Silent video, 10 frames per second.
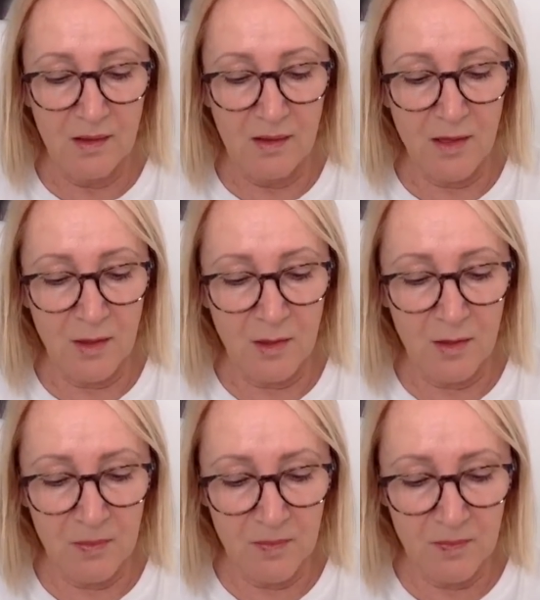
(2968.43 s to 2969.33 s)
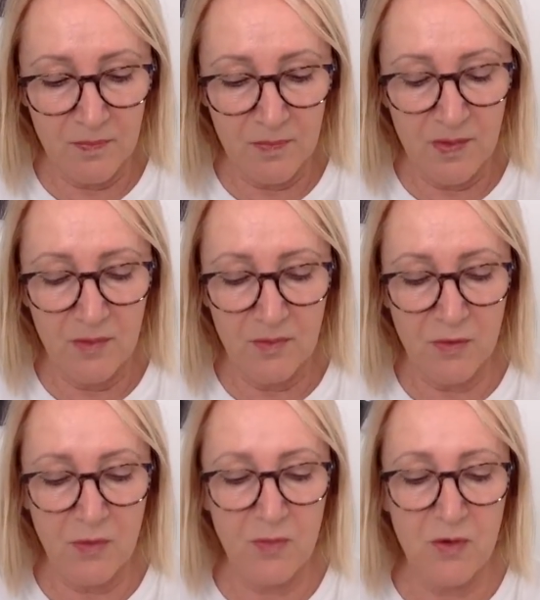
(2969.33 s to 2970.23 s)
um, in,
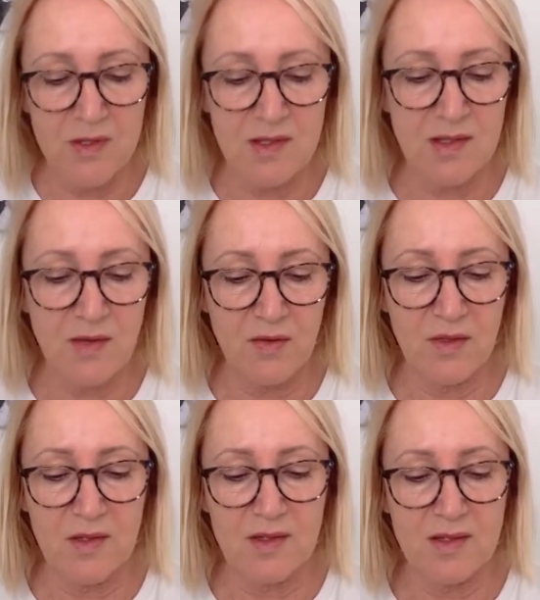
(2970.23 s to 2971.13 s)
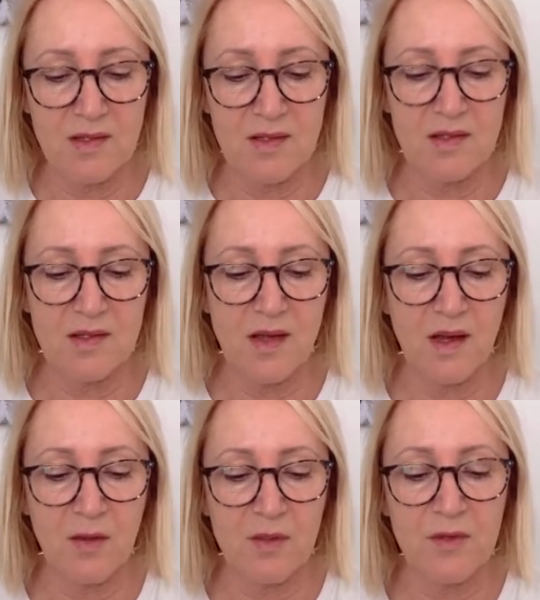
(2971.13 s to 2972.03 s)
from verse 7, he says,
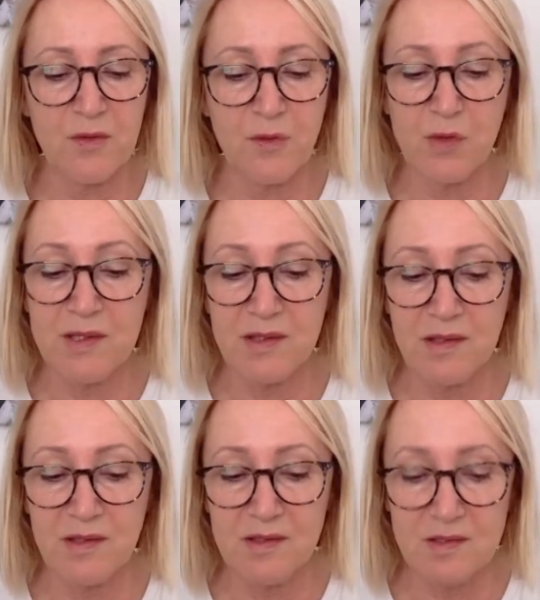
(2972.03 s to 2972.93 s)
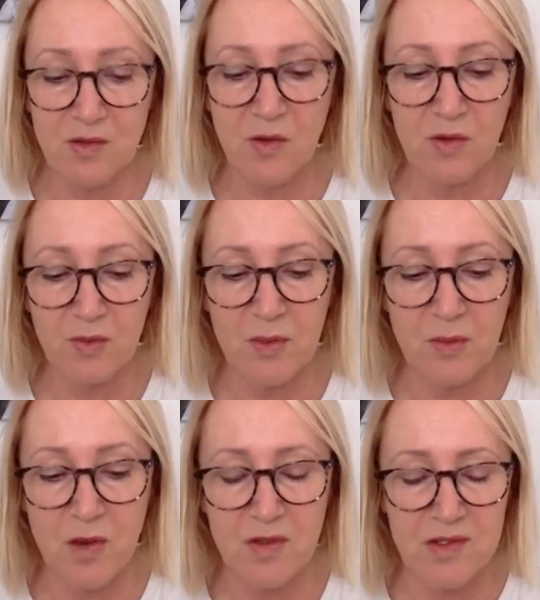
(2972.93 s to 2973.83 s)
I was 40 years old when
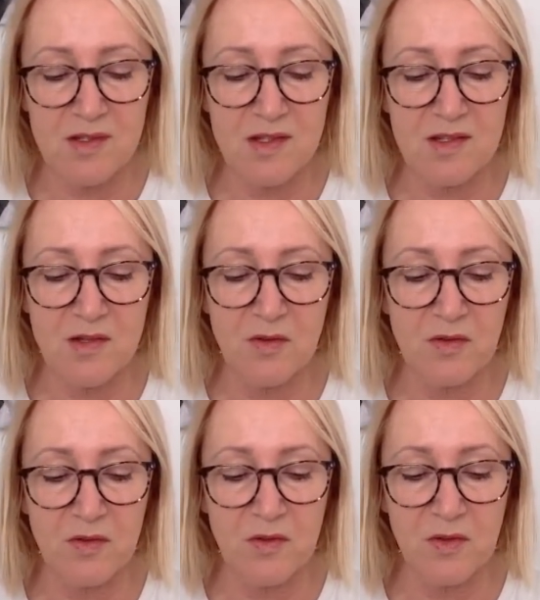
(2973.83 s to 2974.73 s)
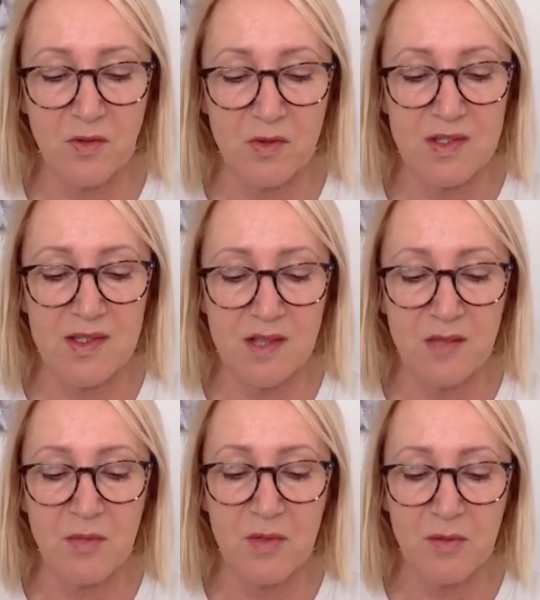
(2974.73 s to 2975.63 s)
Moses, the servant of the Lord,
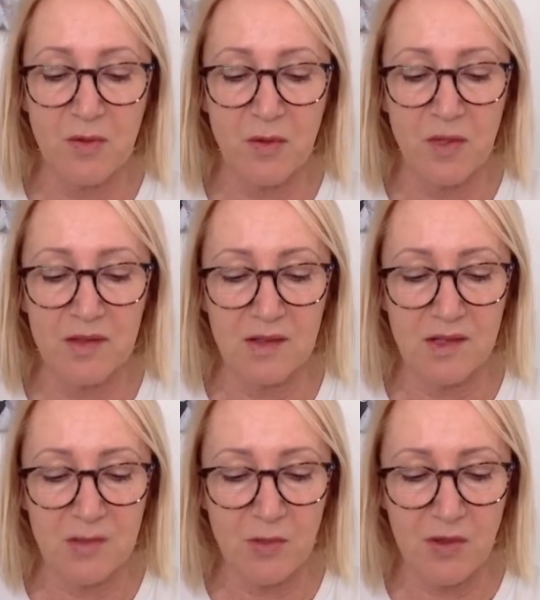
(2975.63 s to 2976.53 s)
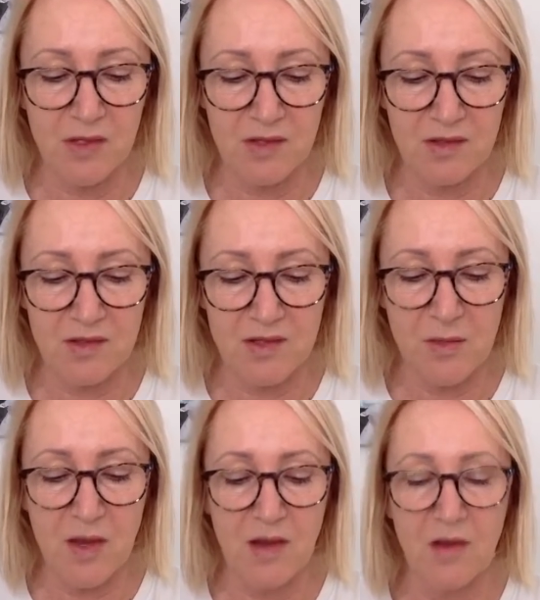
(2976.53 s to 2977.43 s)
sent me from Kadesh Barnea to
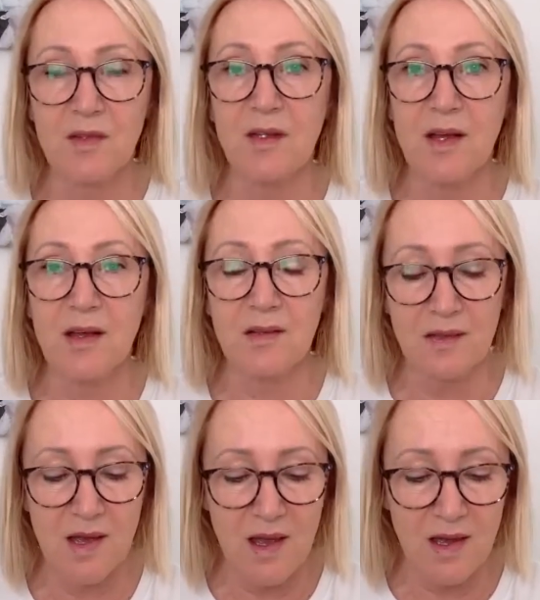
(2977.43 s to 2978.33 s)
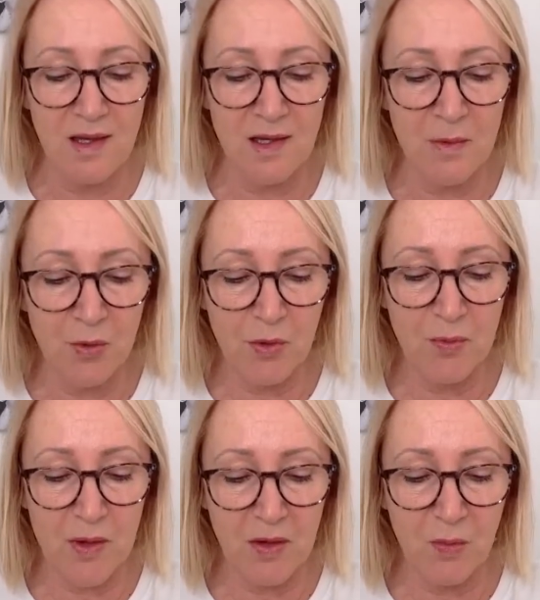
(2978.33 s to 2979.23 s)
spy out the land, and I
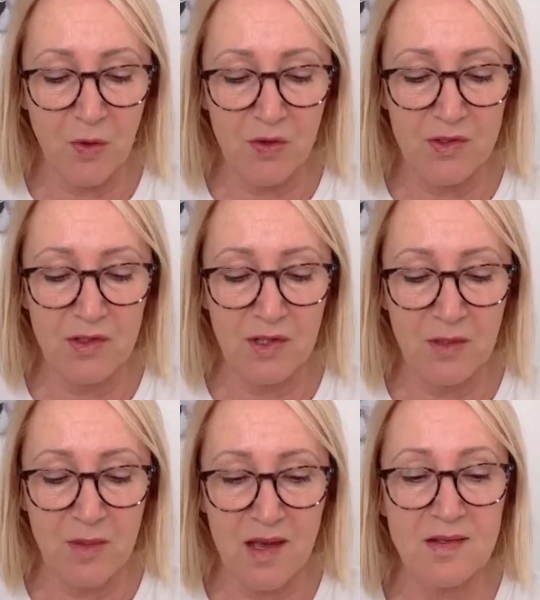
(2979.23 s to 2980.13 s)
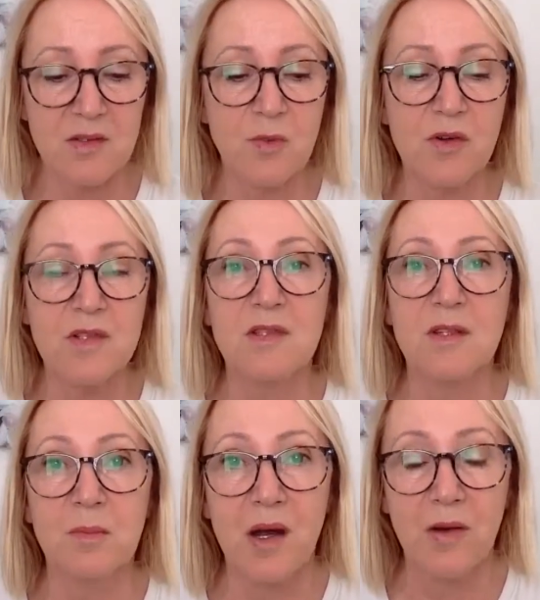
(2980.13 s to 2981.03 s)
brought back word to him as it was
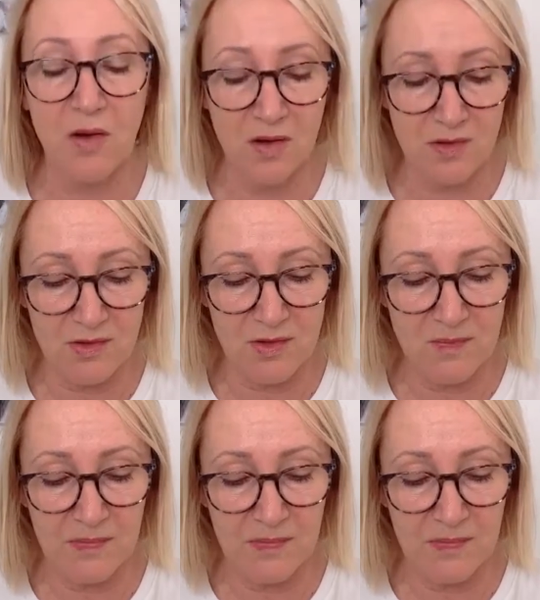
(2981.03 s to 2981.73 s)
in my heart.